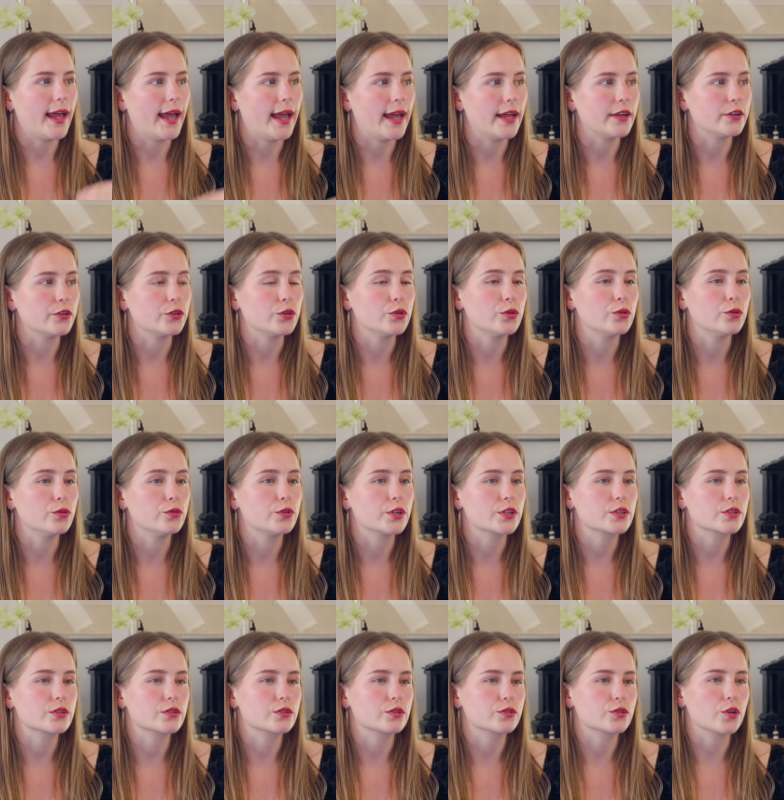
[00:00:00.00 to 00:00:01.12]
and you
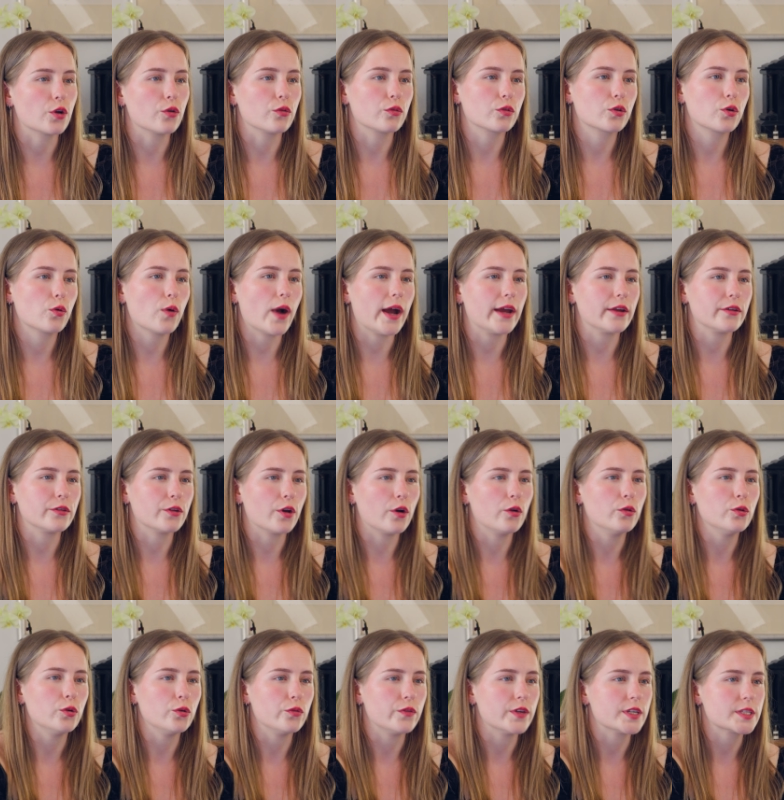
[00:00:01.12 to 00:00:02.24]
just don't quite
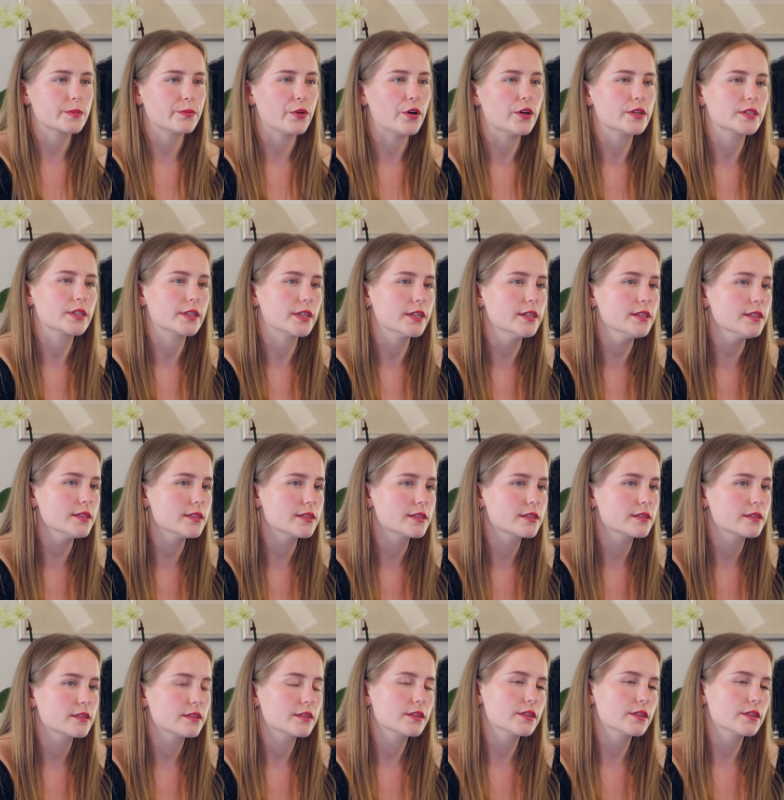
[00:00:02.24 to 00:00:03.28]
know who this person is?